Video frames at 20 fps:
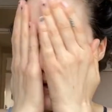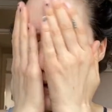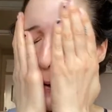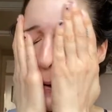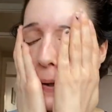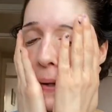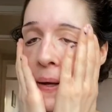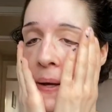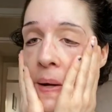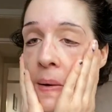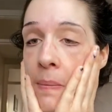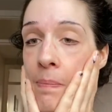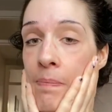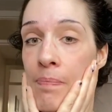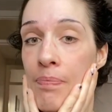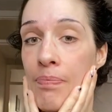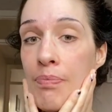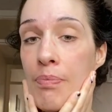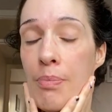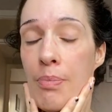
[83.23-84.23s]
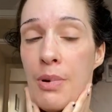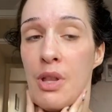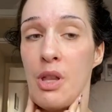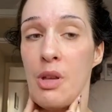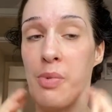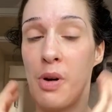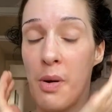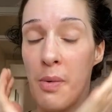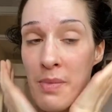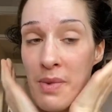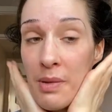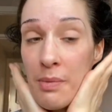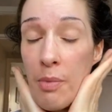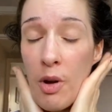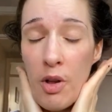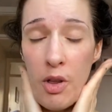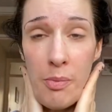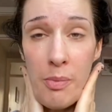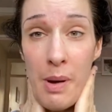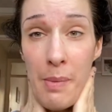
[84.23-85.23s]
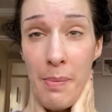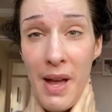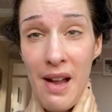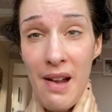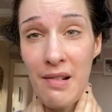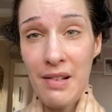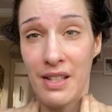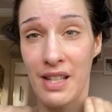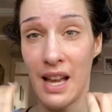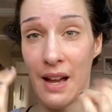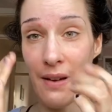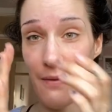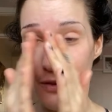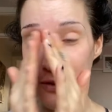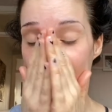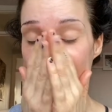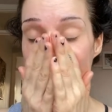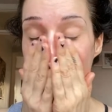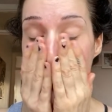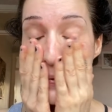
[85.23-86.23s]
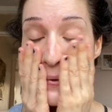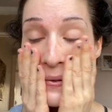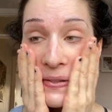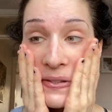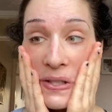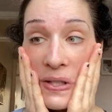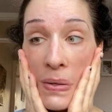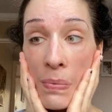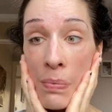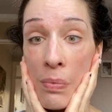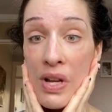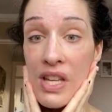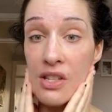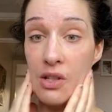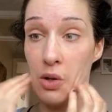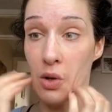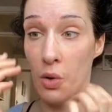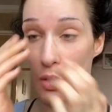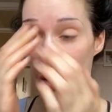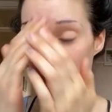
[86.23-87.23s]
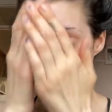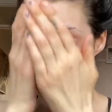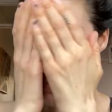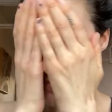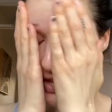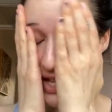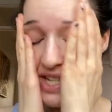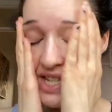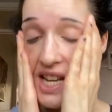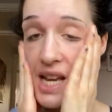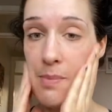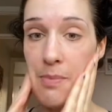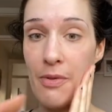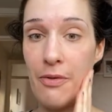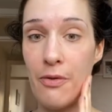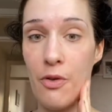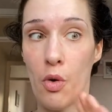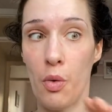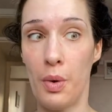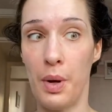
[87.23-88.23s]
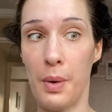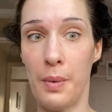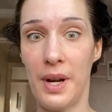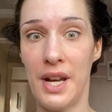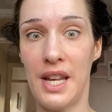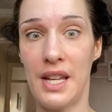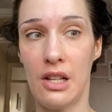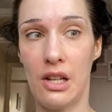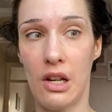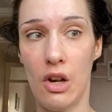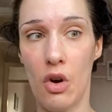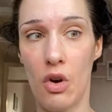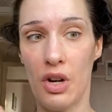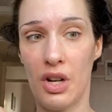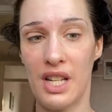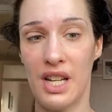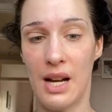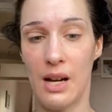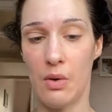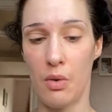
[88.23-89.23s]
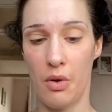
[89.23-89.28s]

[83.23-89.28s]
But the problem is both of my parents have the virus, and we saw them the day before we went into lockdown.